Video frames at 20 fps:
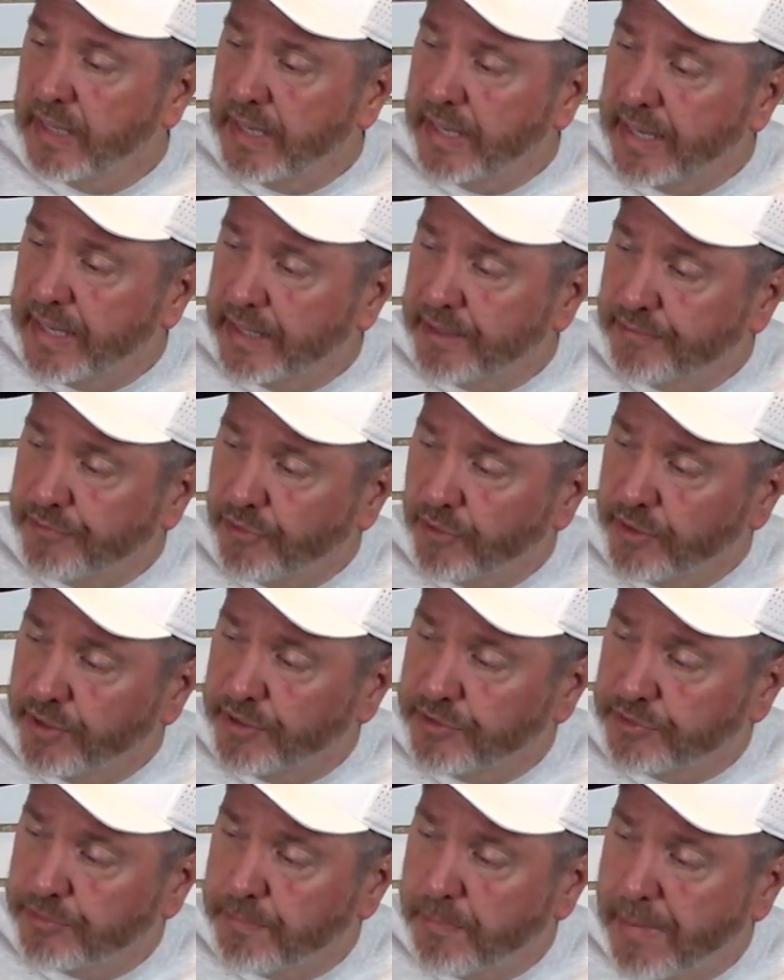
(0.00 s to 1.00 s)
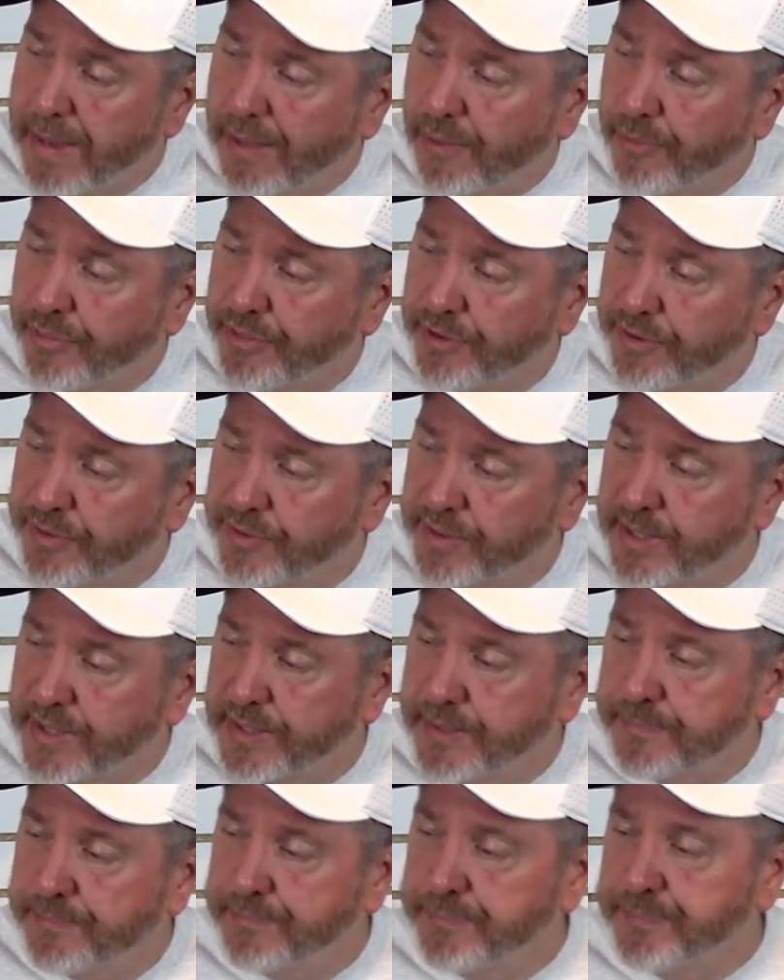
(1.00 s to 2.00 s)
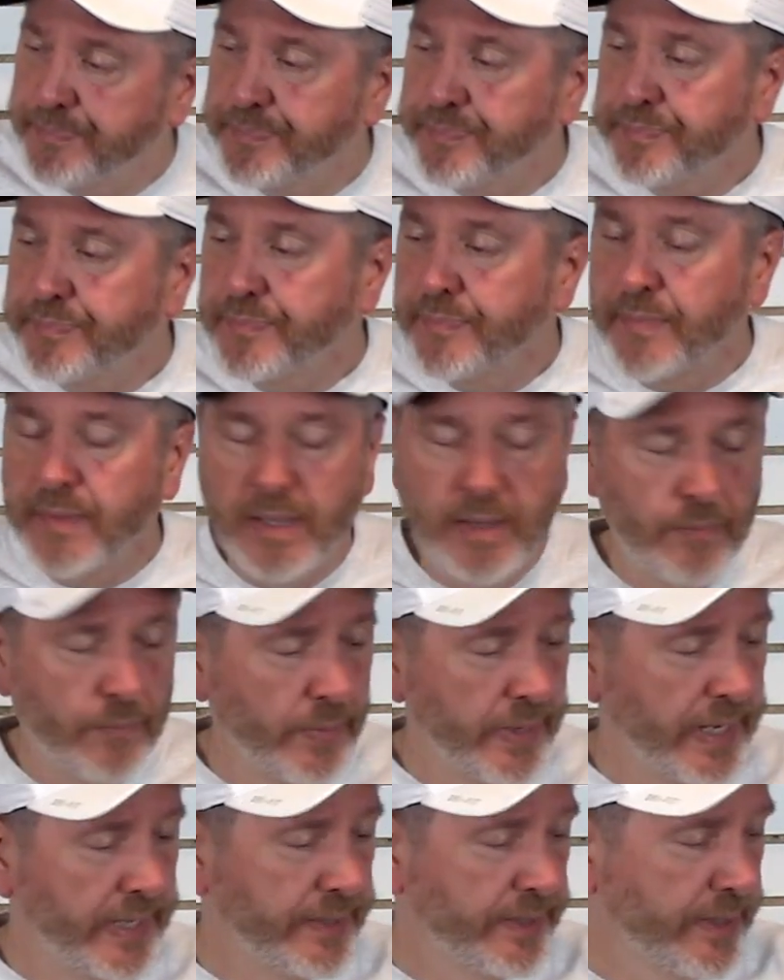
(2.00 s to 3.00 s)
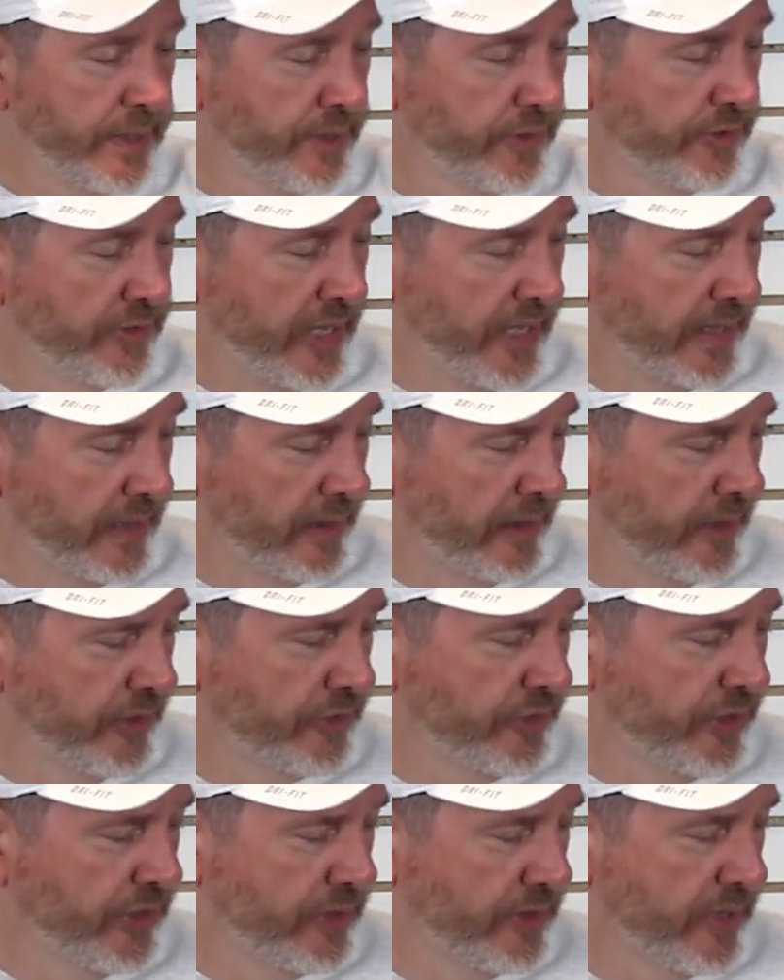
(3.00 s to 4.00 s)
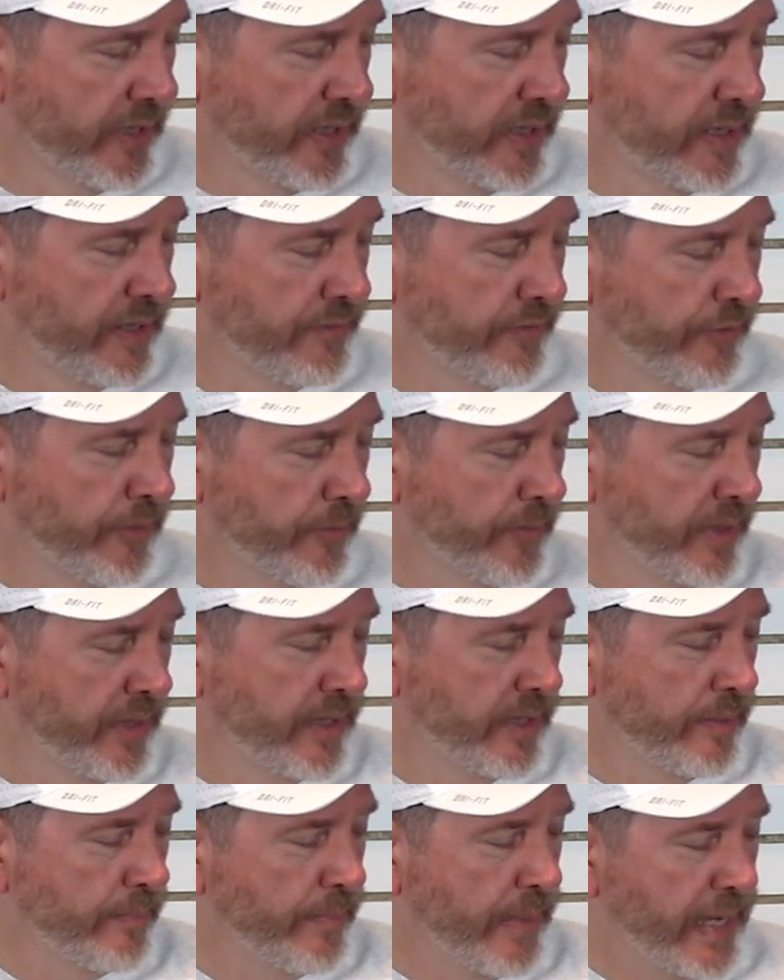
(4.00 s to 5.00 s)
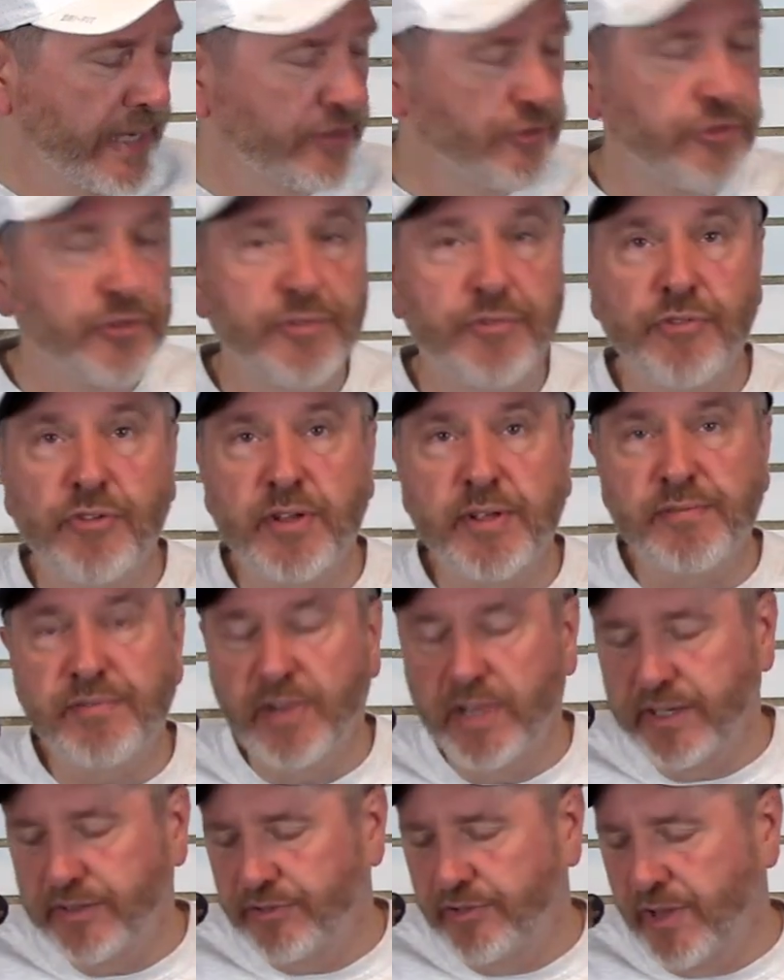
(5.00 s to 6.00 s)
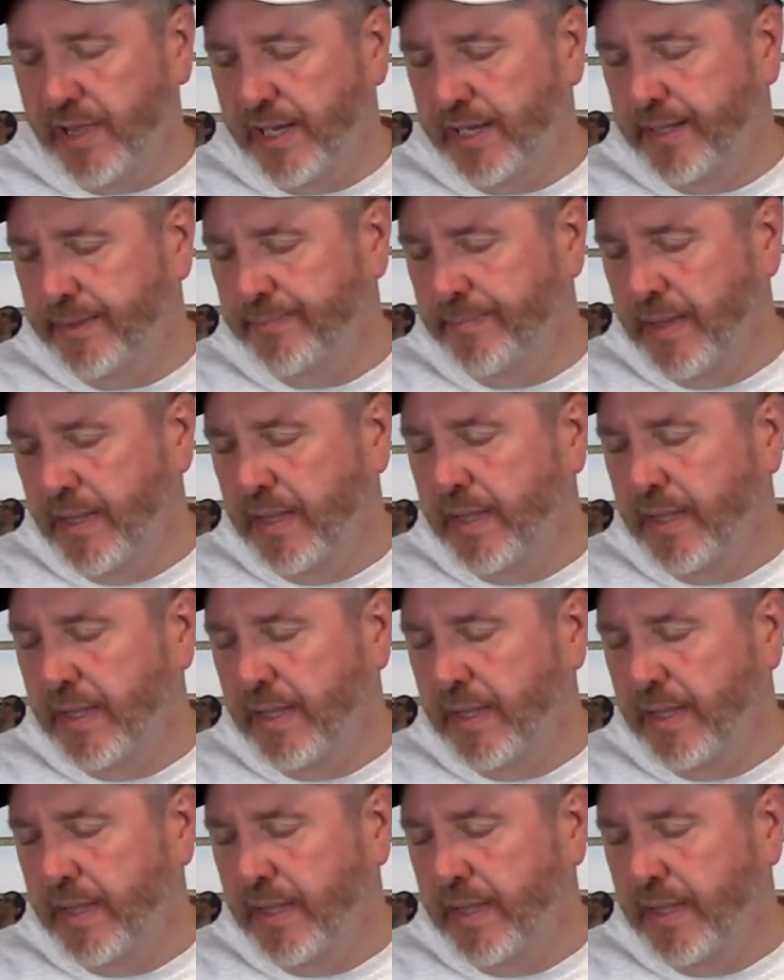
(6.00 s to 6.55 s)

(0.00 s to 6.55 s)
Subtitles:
And for his mouth area, what I did is I enlisted again from the Badger Freak Flex line.